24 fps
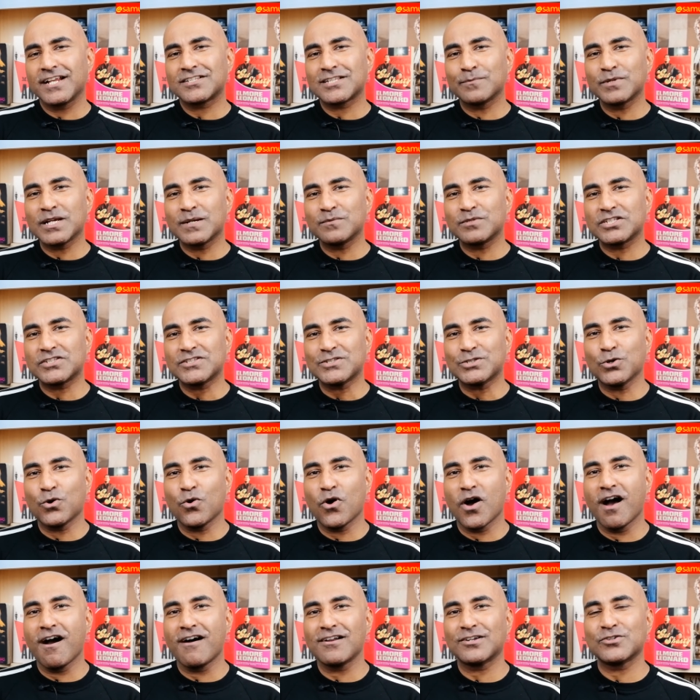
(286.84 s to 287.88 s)
sometimes it's so
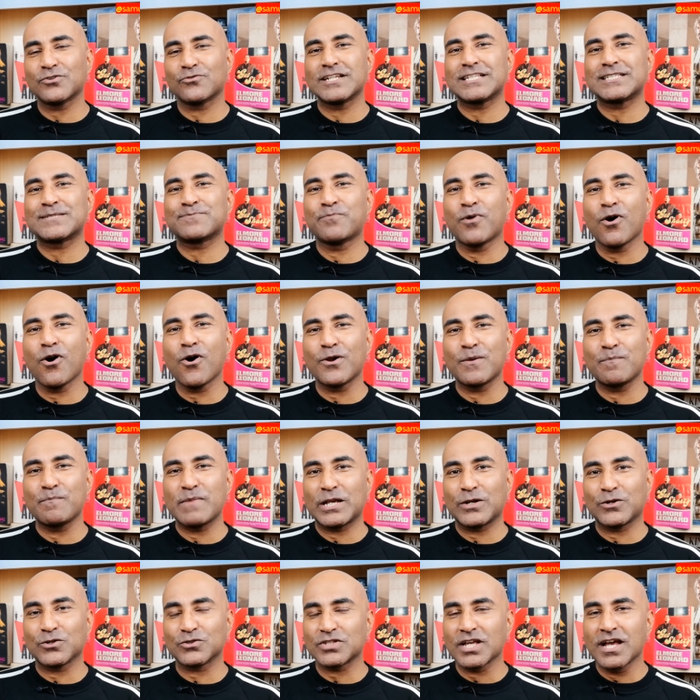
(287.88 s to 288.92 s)
hard to respond
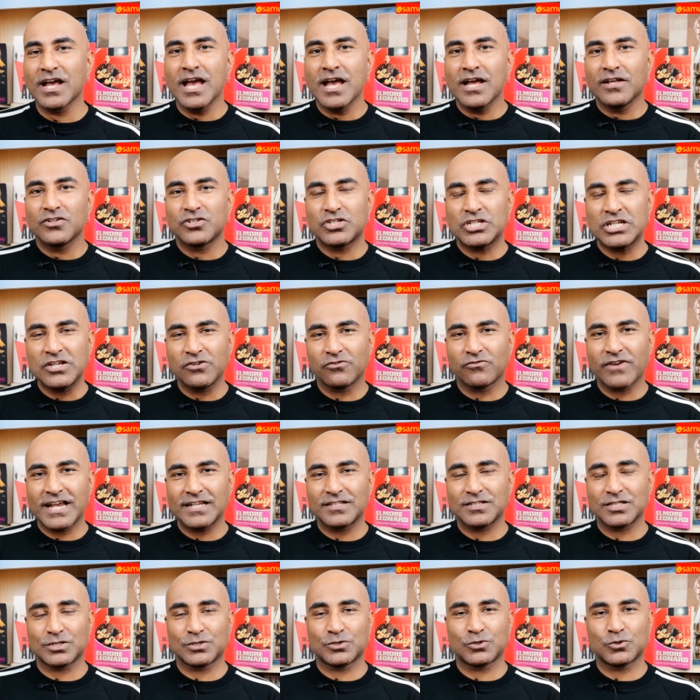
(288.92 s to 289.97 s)
because she
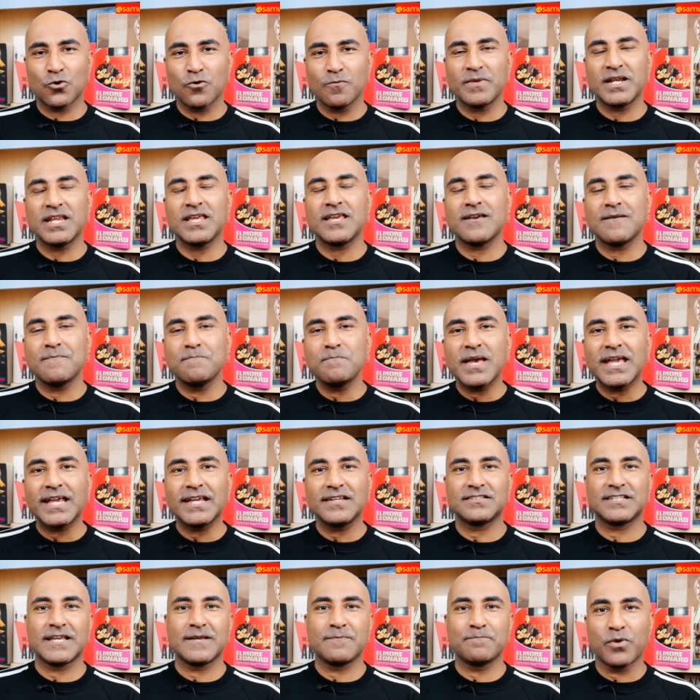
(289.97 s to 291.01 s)
raises so many
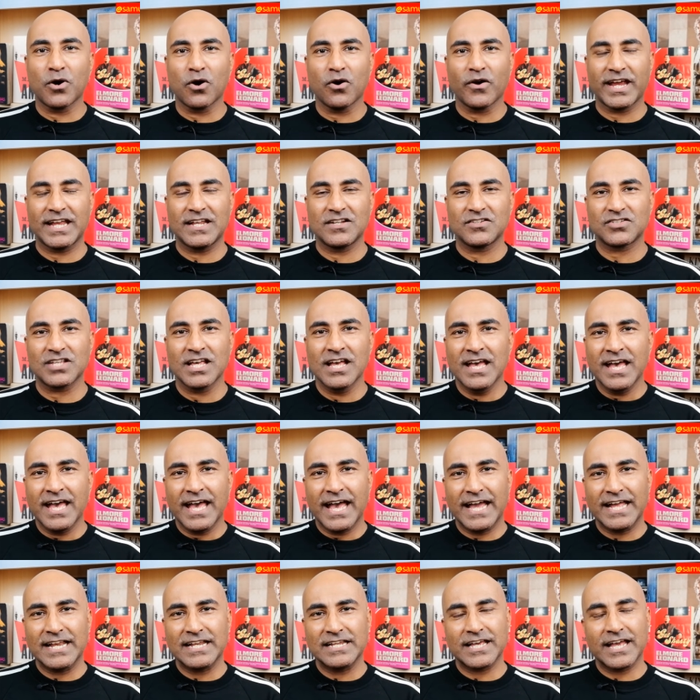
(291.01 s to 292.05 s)
amazing points.
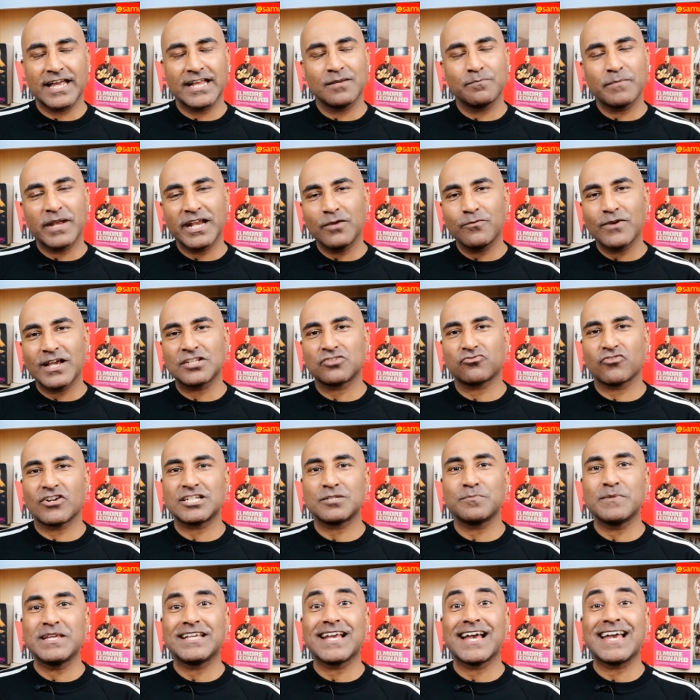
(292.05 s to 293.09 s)
And in many ways,
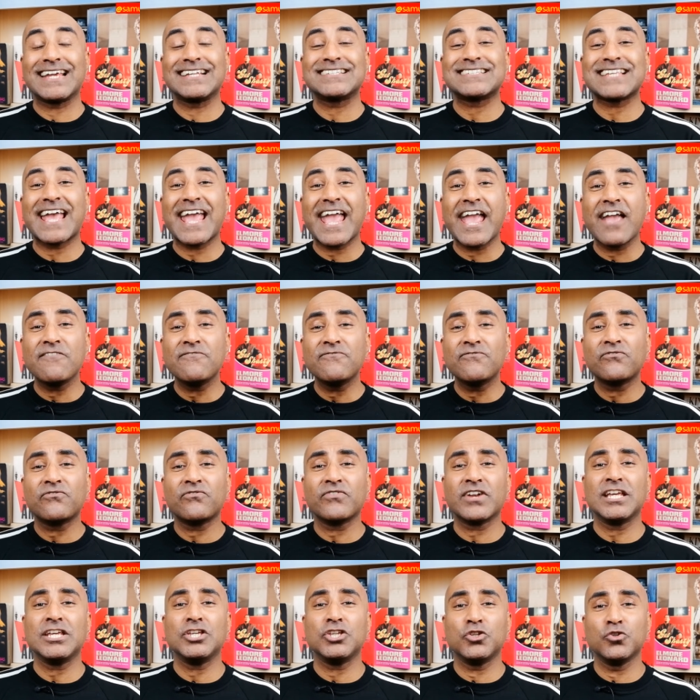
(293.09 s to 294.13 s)
Rashmika is
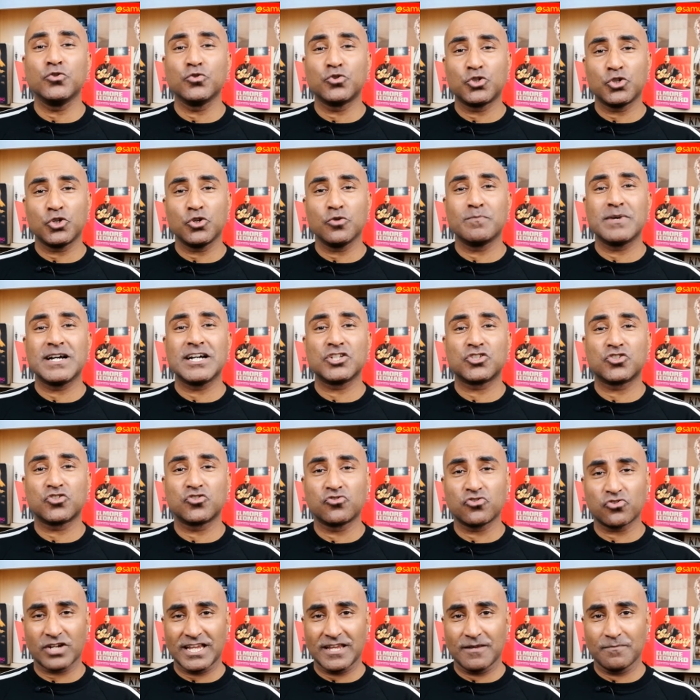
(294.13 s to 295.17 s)
every YouTuber's
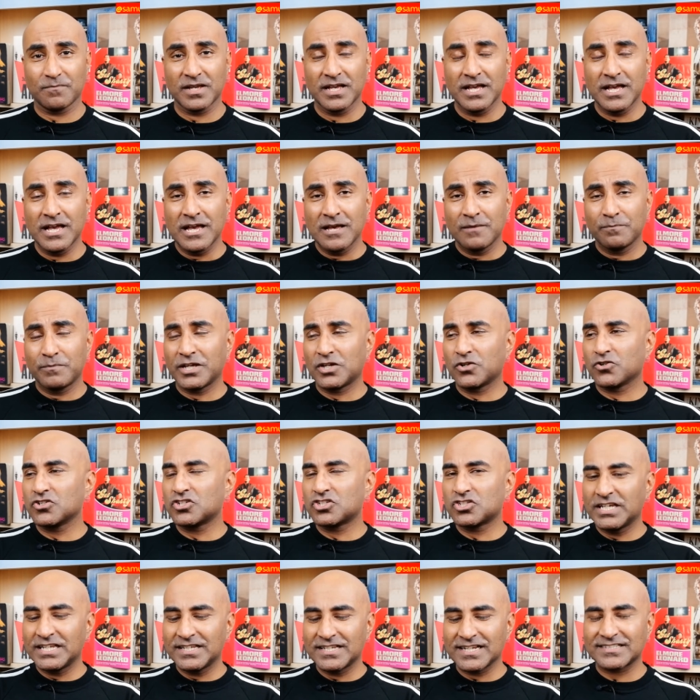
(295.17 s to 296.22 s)
dream, because
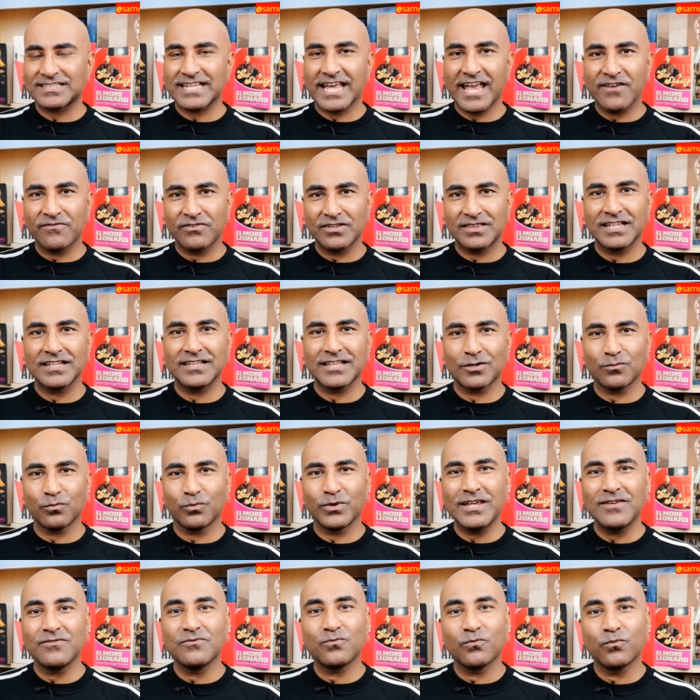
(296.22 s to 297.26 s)
she does everything that
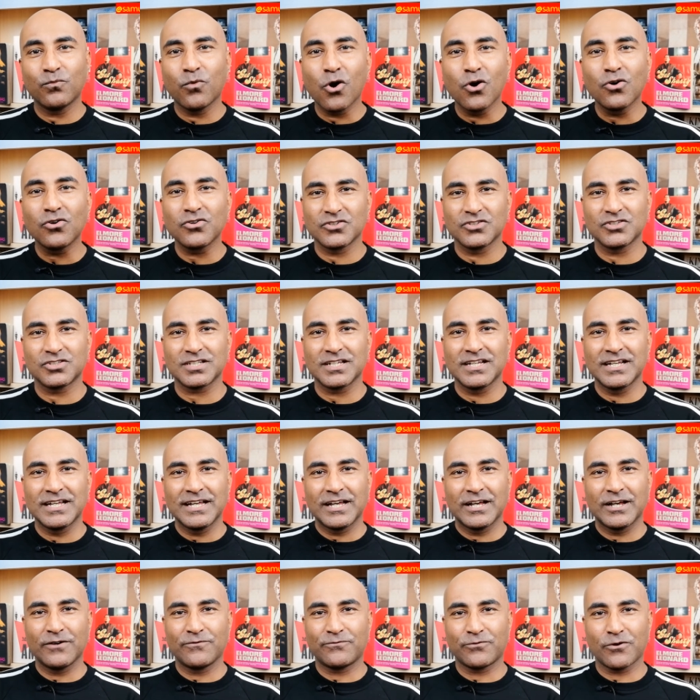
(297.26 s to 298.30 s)
we want
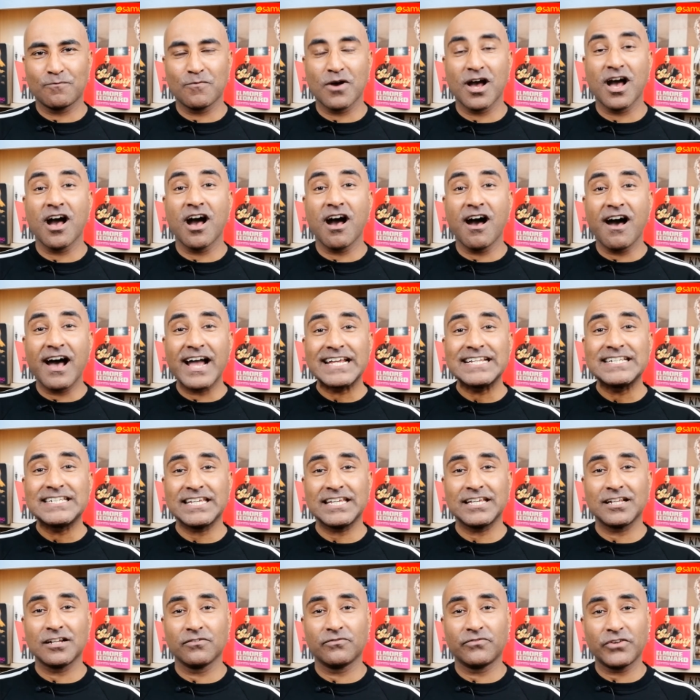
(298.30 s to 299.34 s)
from our
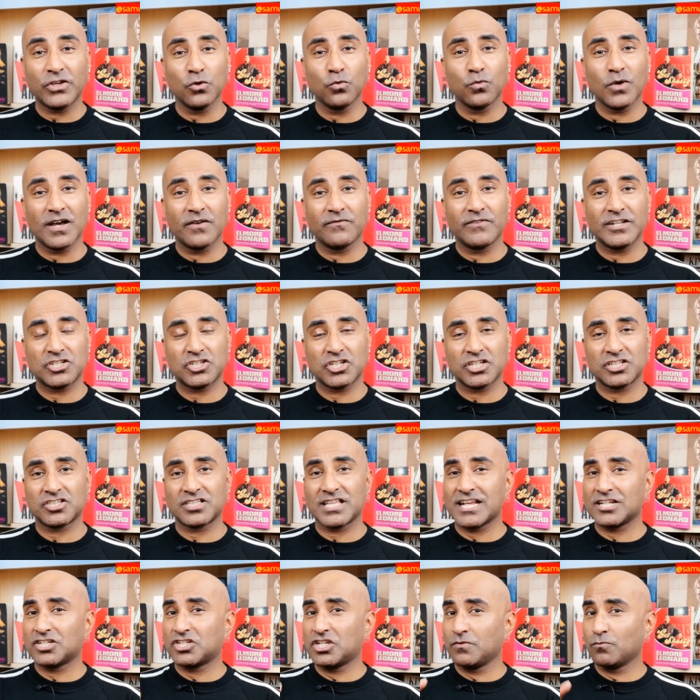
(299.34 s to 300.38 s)
ideal viewer, which is
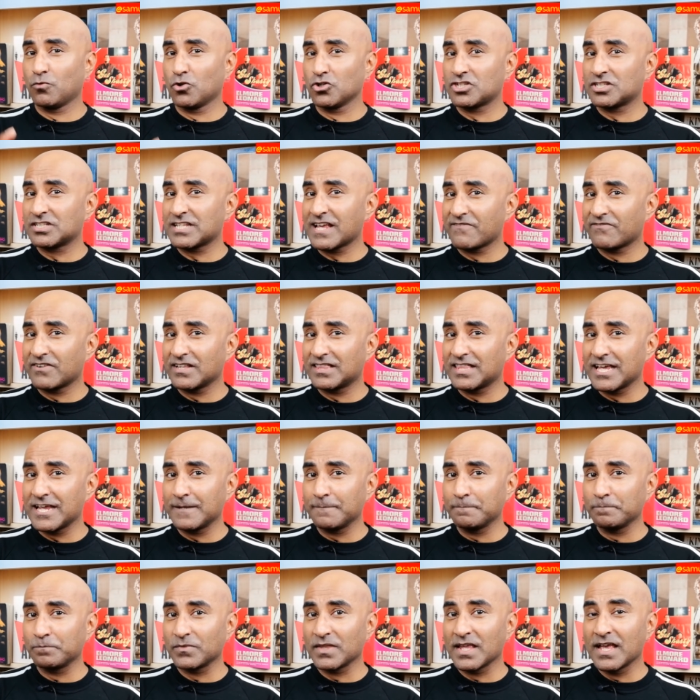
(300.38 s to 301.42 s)
that she watches
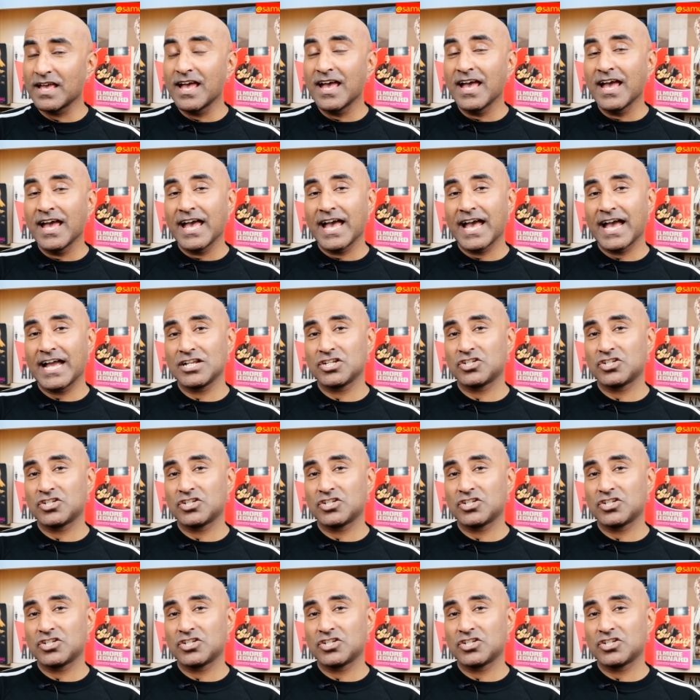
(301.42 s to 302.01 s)
everything and